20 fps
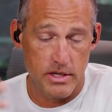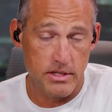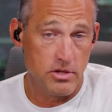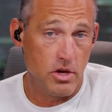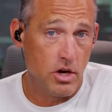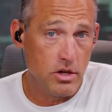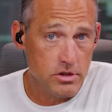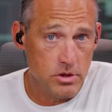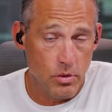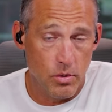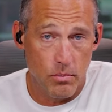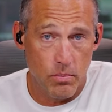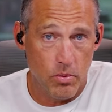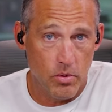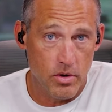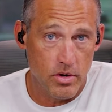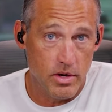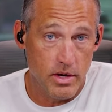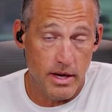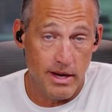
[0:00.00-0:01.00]
It's also
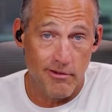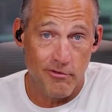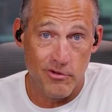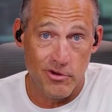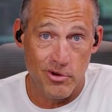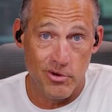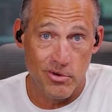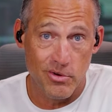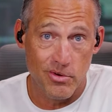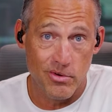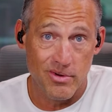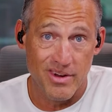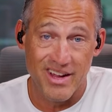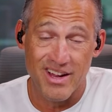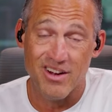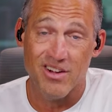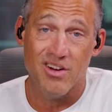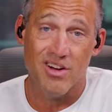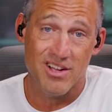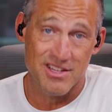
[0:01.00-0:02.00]
important if you're
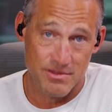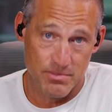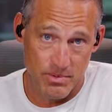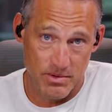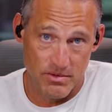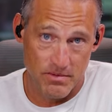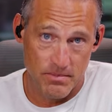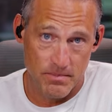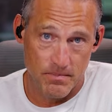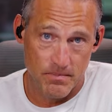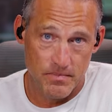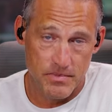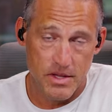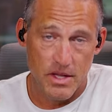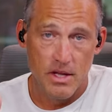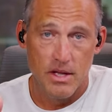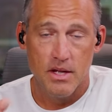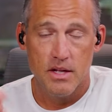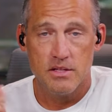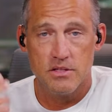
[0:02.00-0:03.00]
in a hospital.
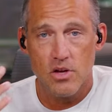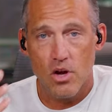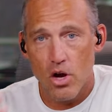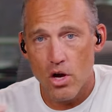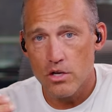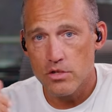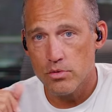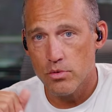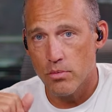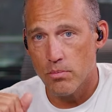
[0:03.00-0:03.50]
It's also